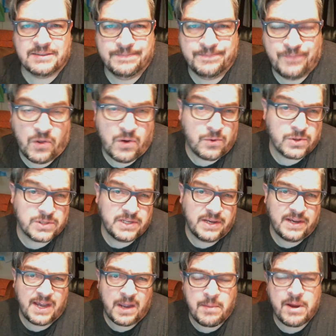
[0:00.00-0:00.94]
Of course,
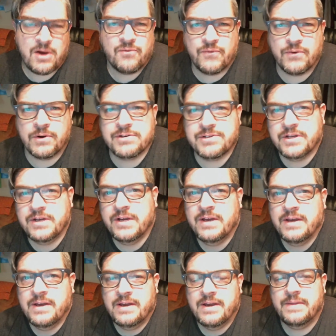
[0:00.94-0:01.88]
they came out first,
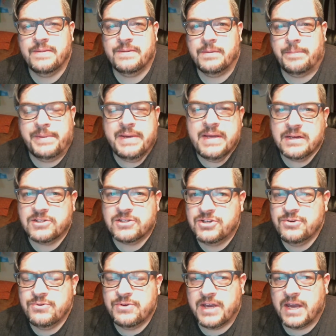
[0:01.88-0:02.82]
and then the
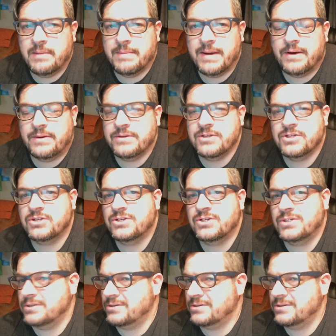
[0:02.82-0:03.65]
PS2 came out and just